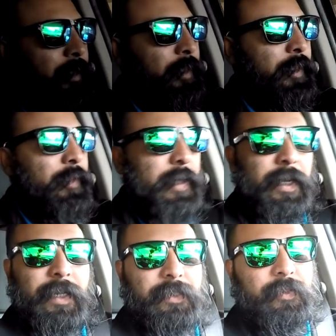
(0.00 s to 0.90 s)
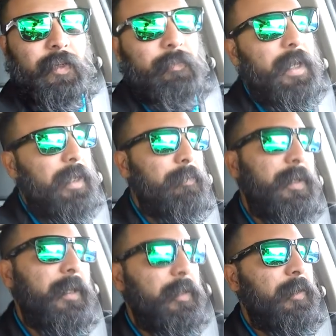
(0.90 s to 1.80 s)
know, and I gotta start making
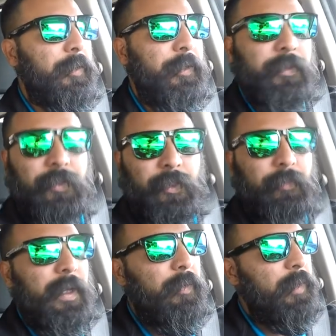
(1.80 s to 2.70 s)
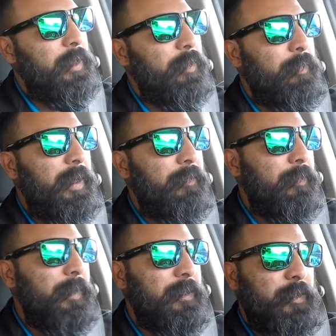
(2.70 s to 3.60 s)
money on YouTube. That way it'll pay for
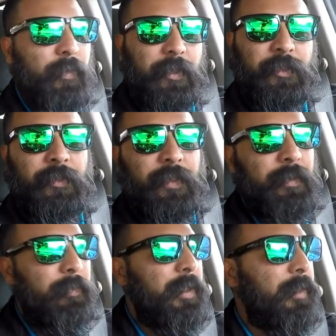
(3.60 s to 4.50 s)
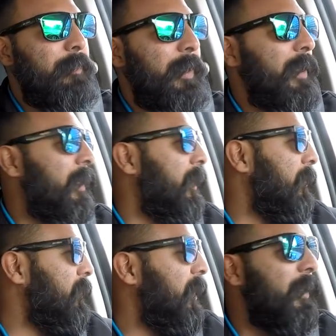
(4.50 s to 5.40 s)
my storage unit a month, man.
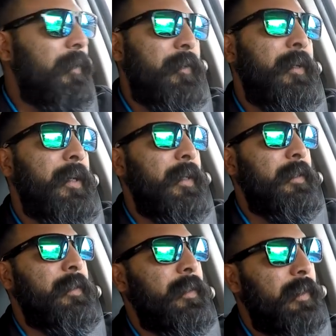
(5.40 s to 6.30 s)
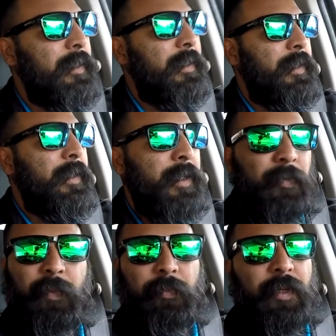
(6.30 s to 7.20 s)
I'm telling you guys,
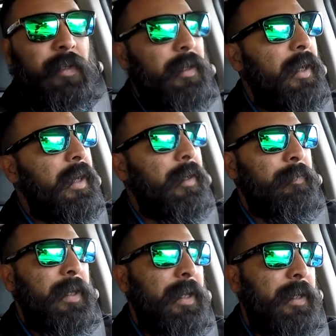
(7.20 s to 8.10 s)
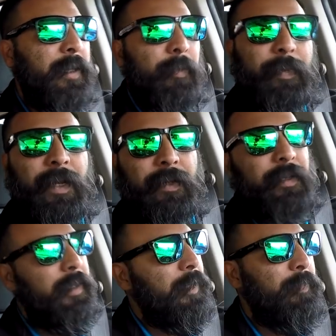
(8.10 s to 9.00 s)
help a brother out, man. Help
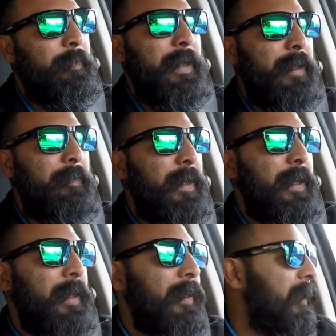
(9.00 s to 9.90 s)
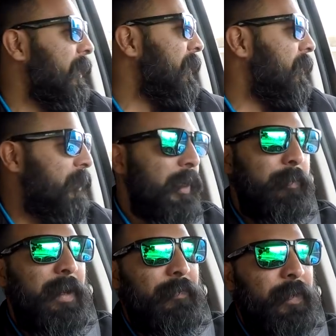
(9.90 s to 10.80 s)
him out by
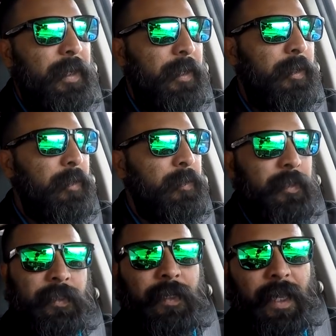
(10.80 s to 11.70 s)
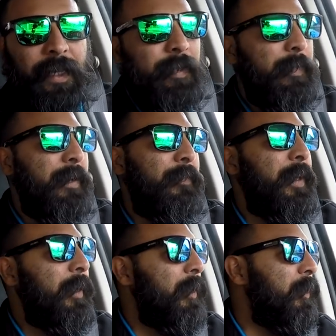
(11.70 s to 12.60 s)
sharing my videos and liking my
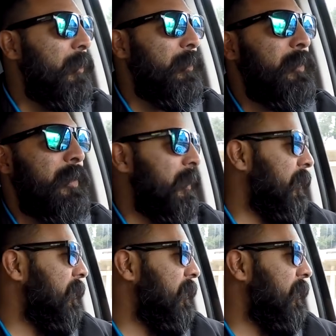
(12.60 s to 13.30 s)
videos, and